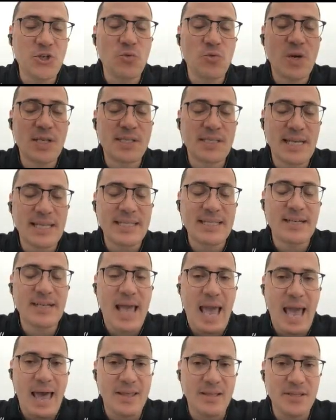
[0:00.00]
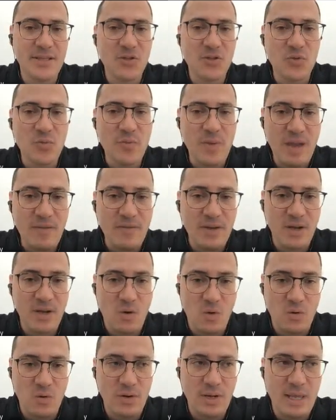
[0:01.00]
was later added into Maven
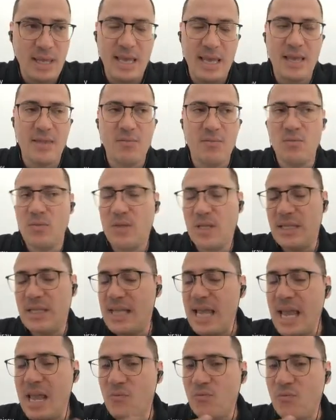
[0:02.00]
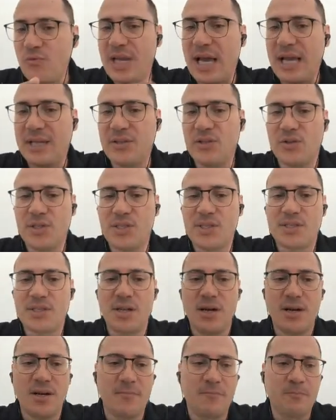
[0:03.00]
core, and the name reactor
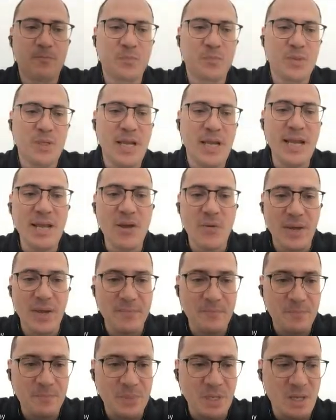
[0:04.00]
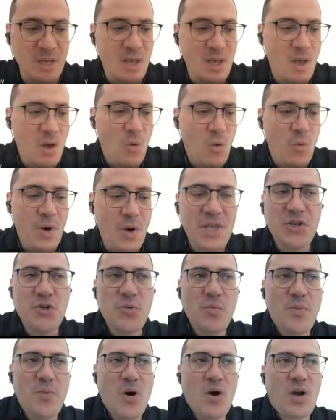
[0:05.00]
stuck. Anyway, when
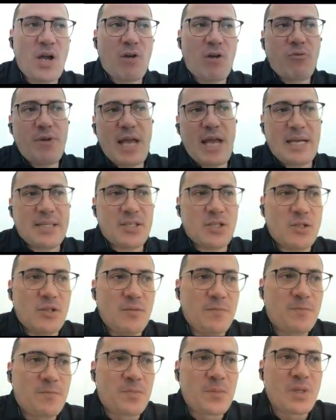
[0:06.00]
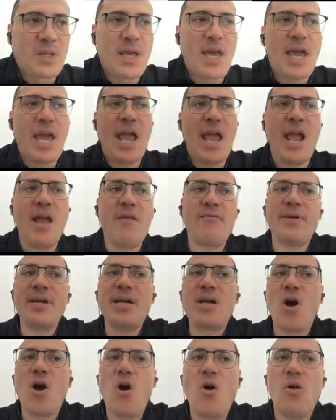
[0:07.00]
you invoke a reactor, every
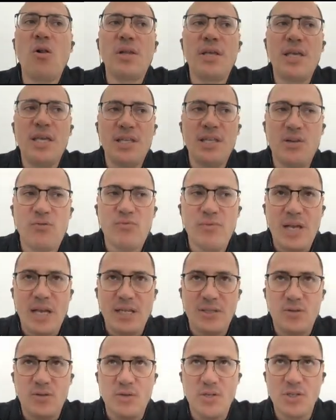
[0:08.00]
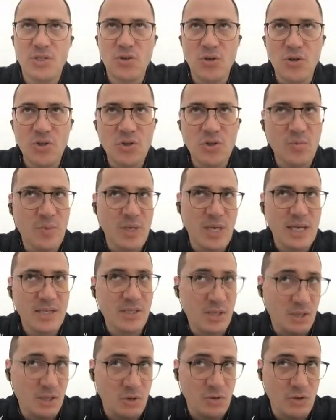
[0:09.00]
goal in the reactor is going to be
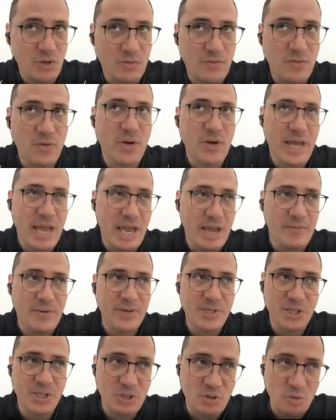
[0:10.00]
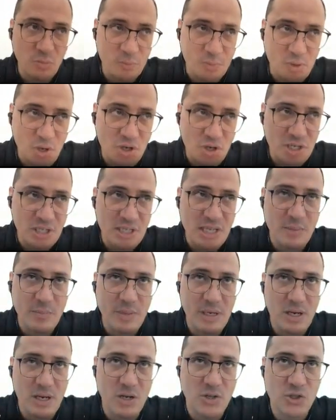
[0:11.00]
executed for every single project that
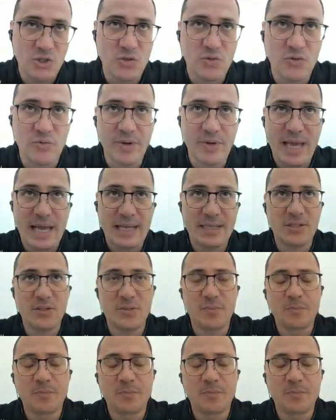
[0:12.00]
belongs to the reactor.